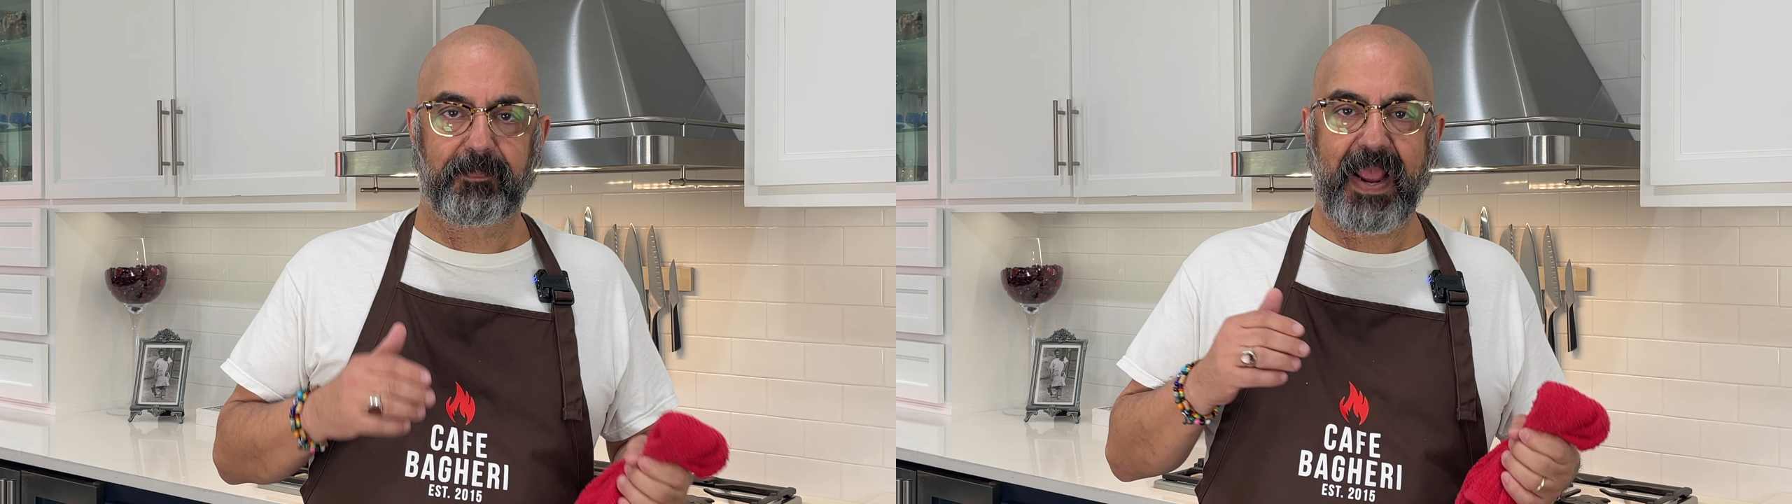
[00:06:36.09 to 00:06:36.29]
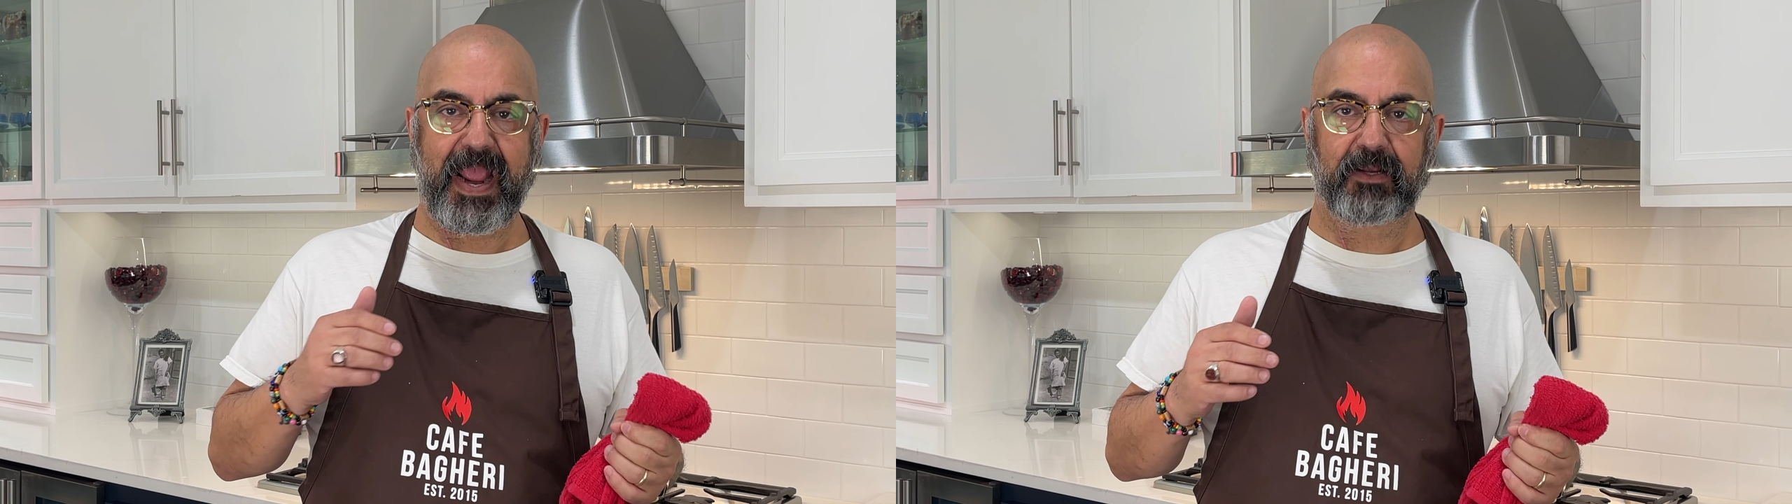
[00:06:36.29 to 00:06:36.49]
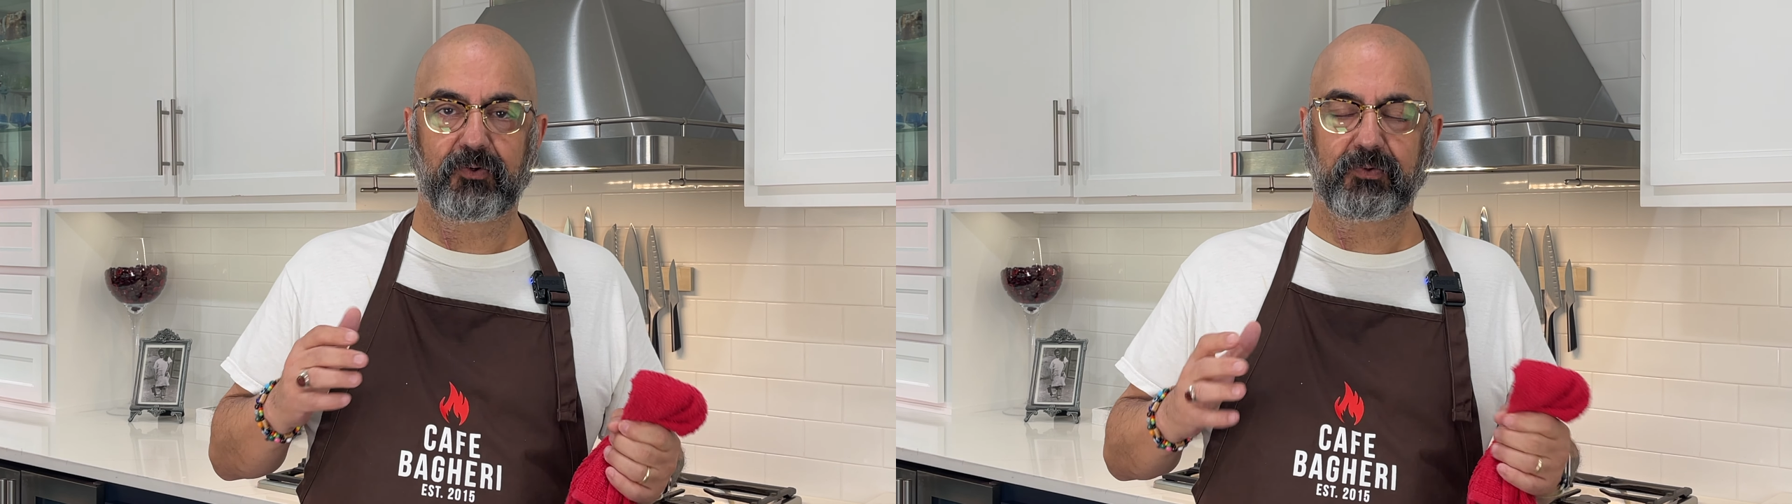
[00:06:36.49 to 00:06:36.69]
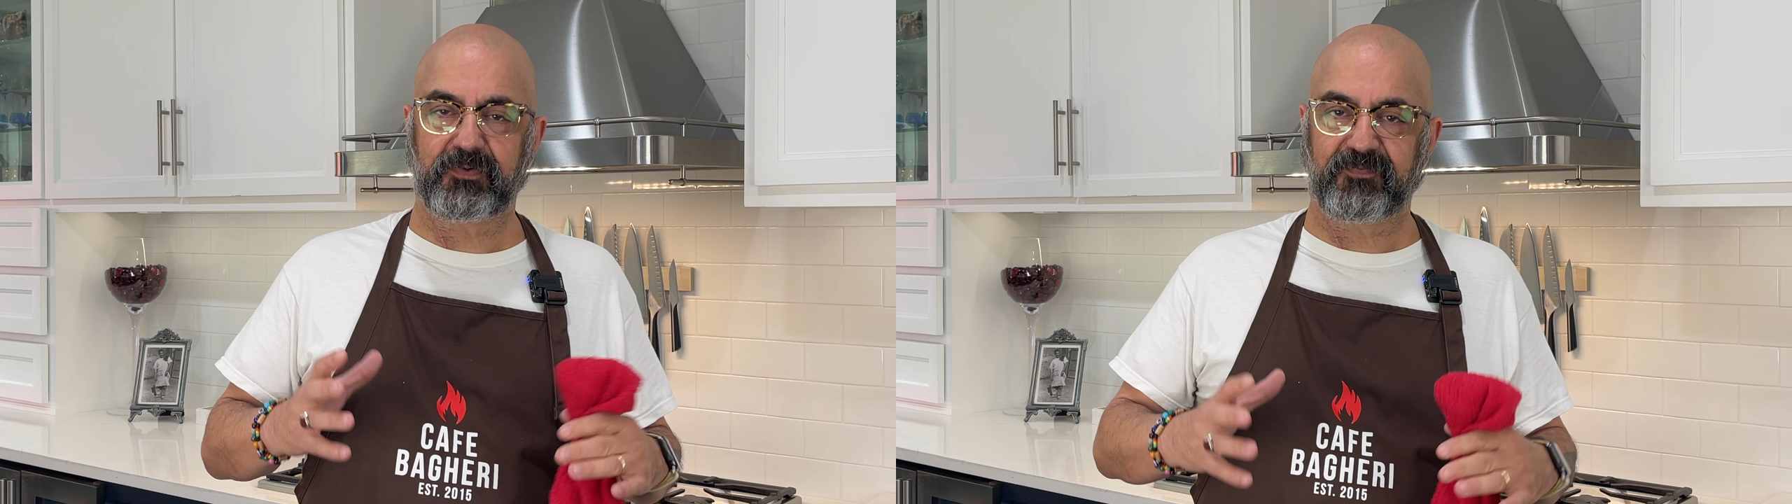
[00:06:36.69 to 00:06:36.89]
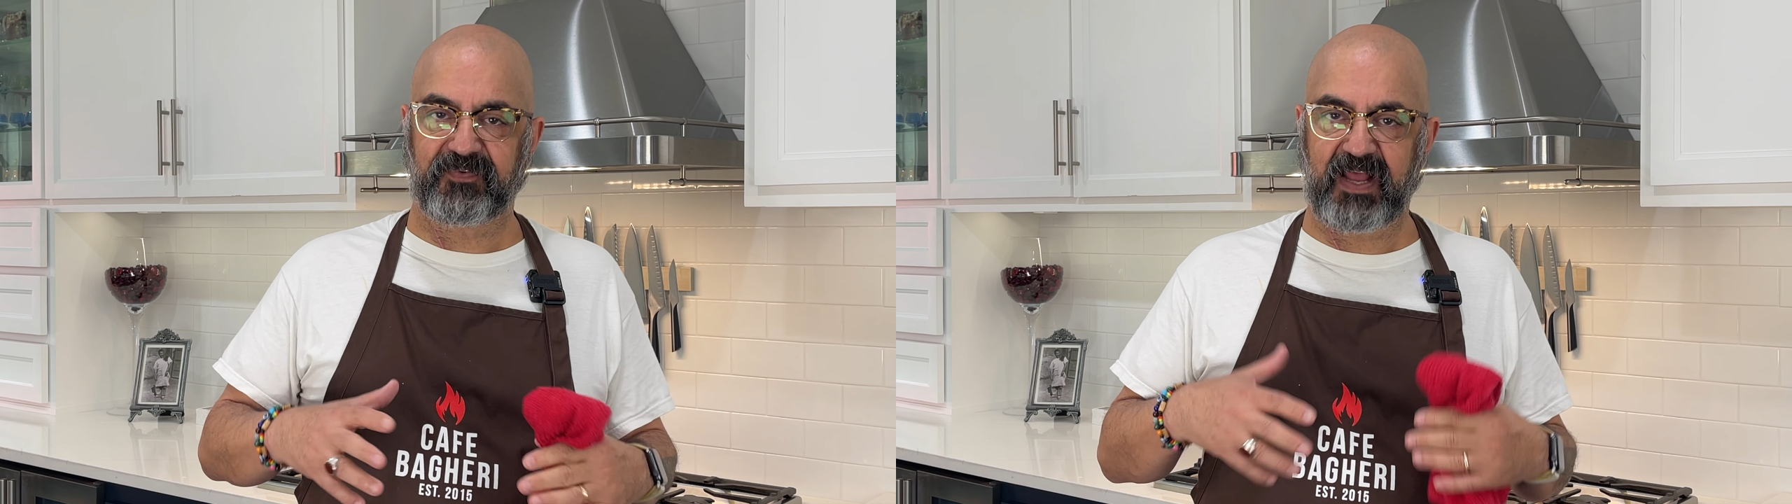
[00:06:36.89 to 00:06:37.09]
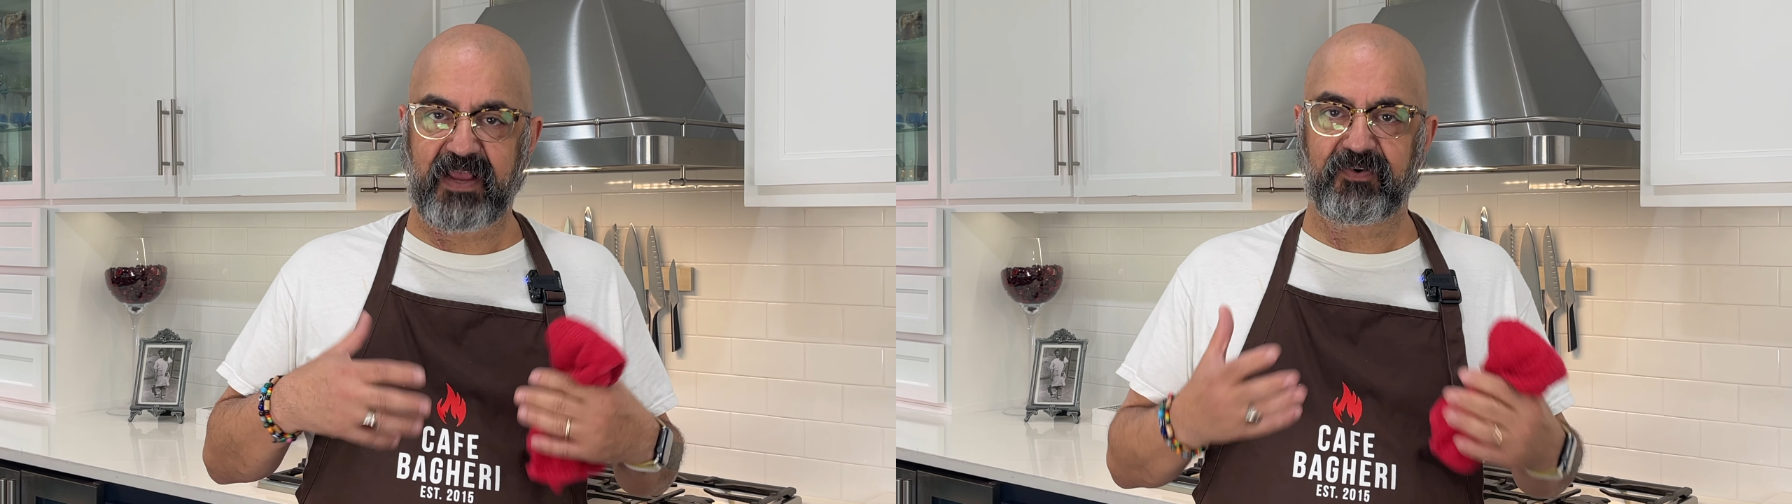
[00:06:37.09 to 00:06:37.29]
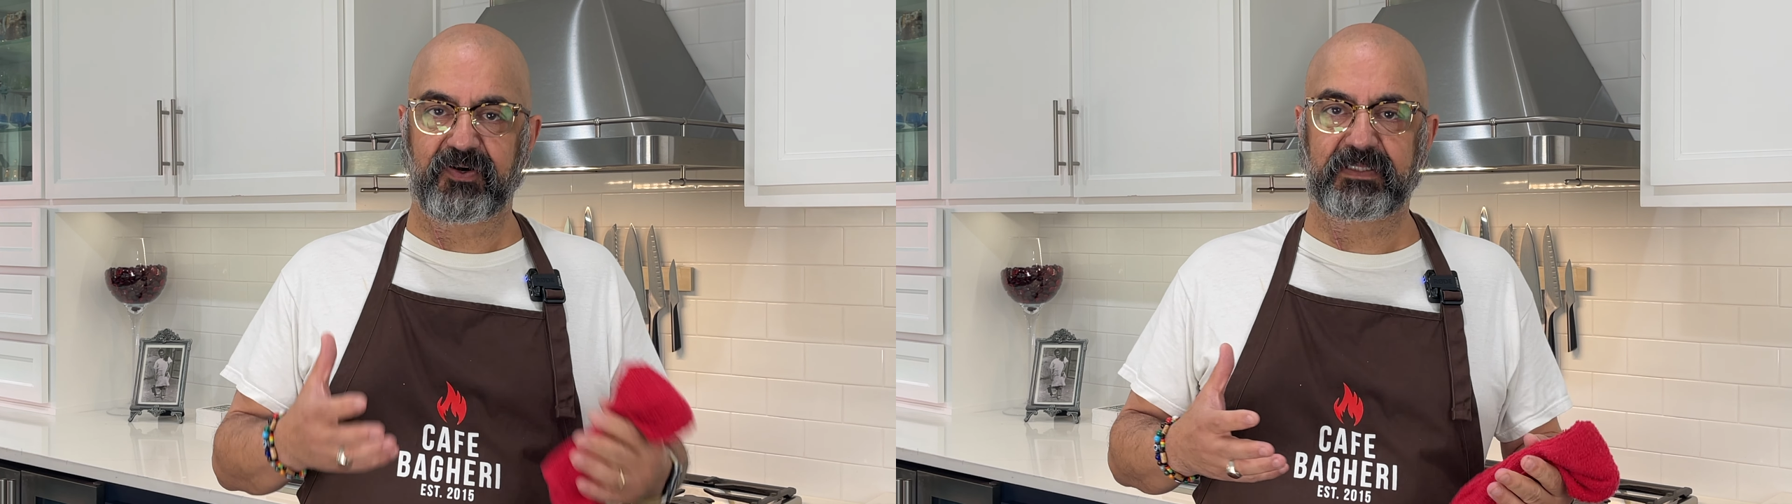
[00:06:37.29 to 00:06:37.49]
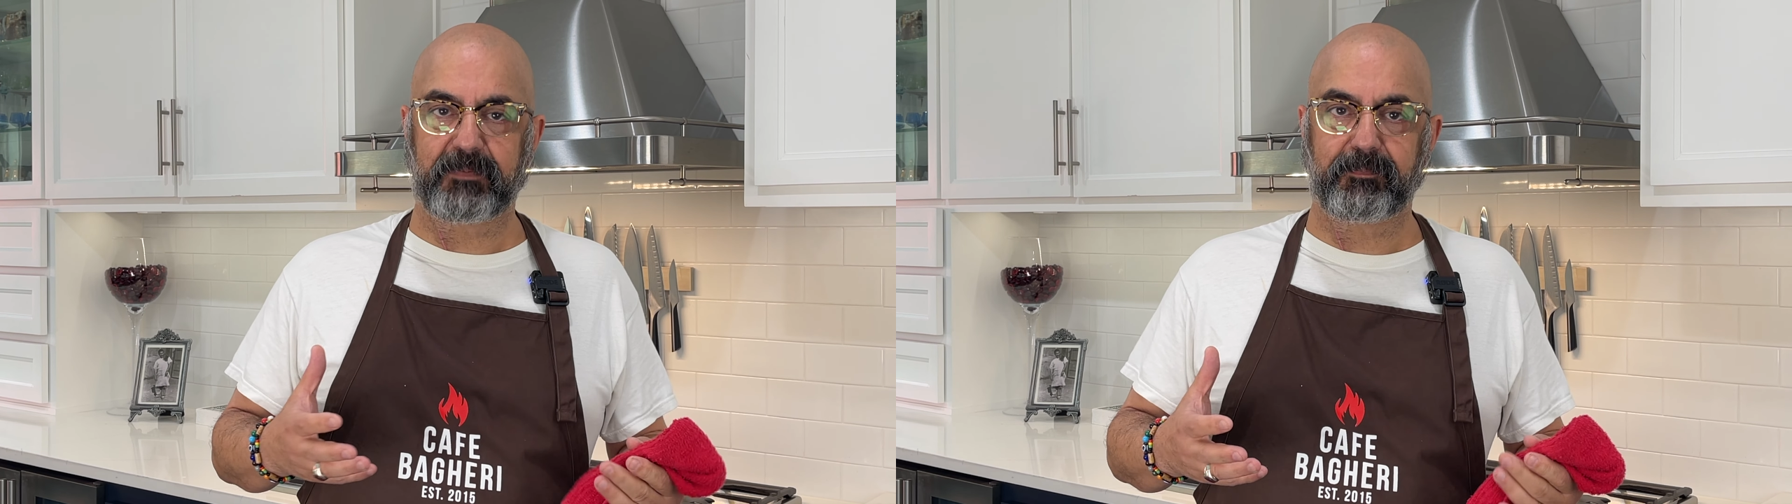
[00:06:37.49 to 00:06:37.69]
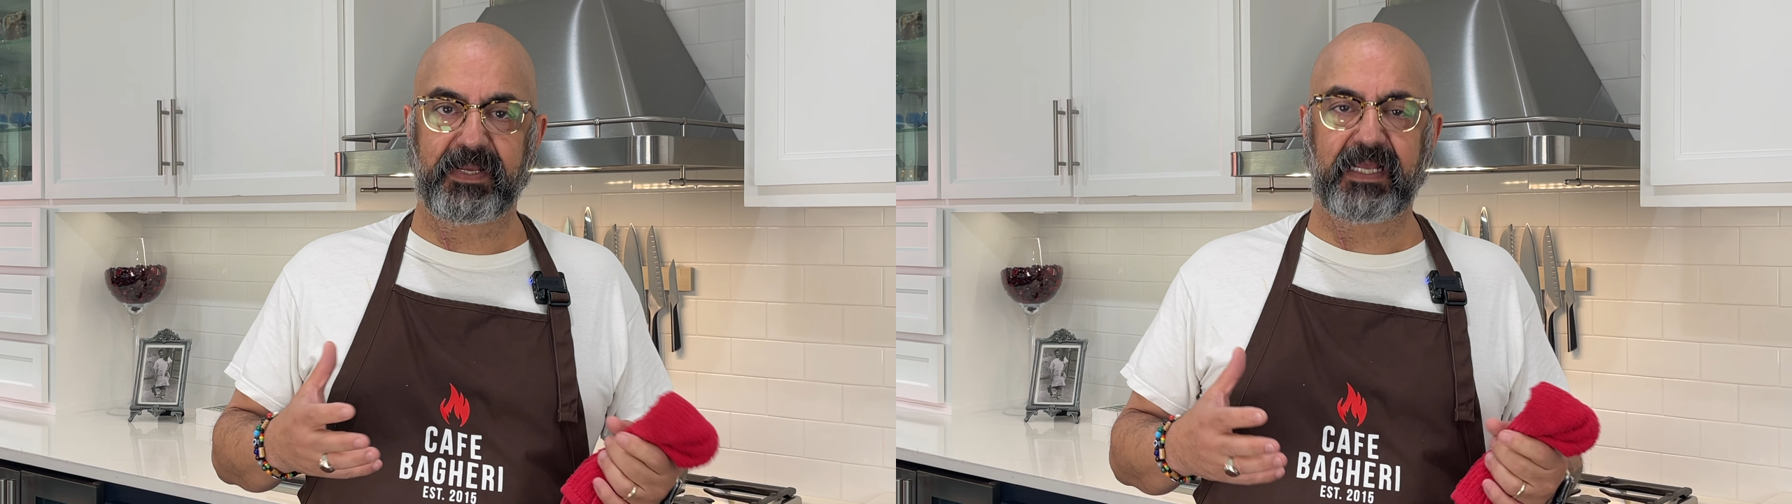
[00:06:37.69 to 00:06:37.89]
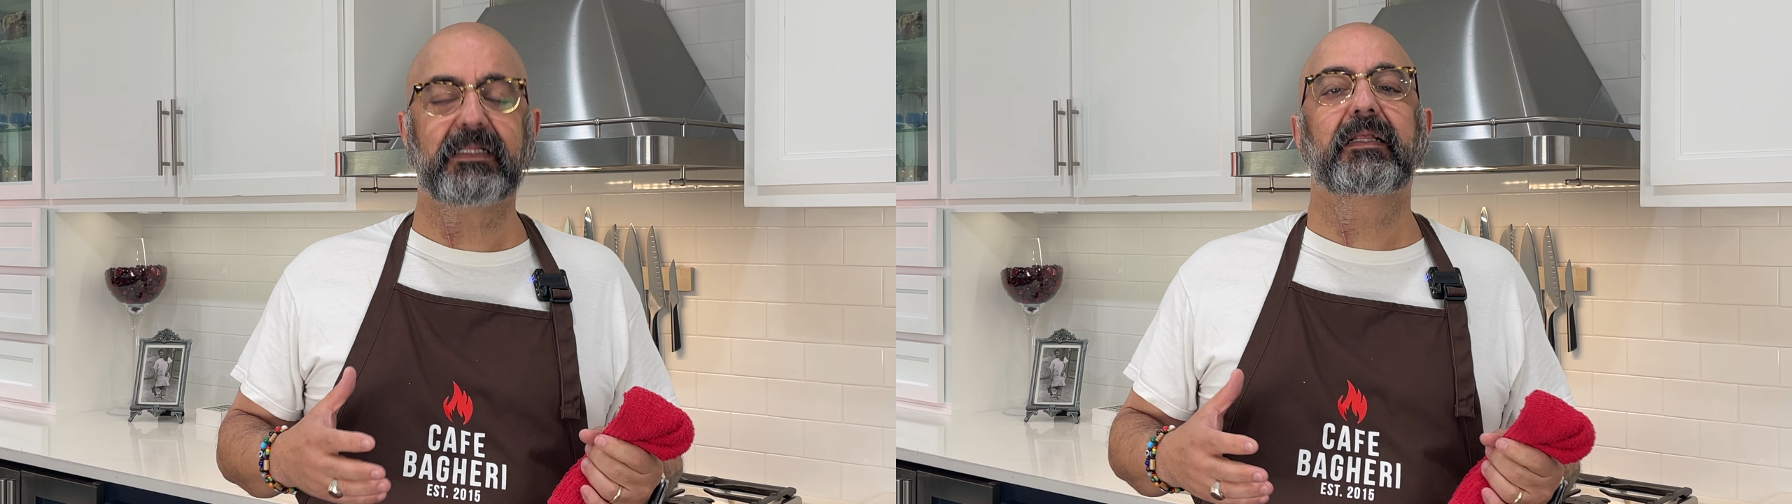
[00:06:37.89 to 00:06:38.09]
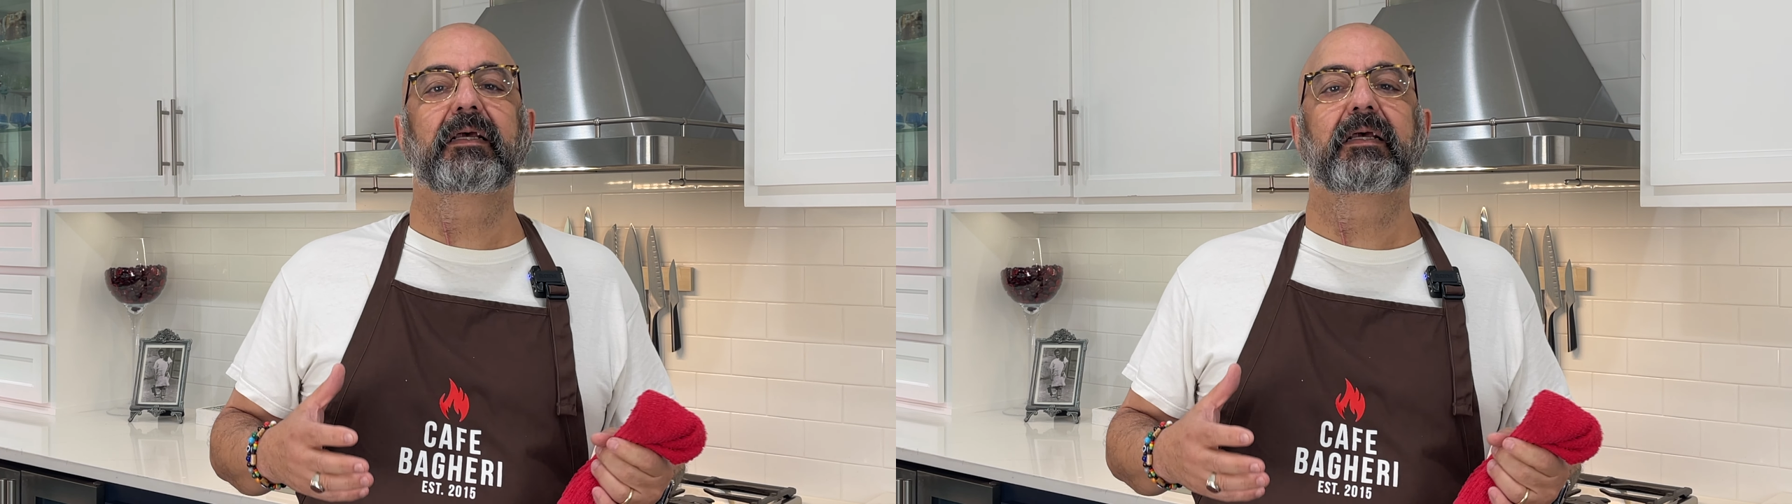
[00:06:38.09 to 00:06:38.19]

panko to flavor it a bit.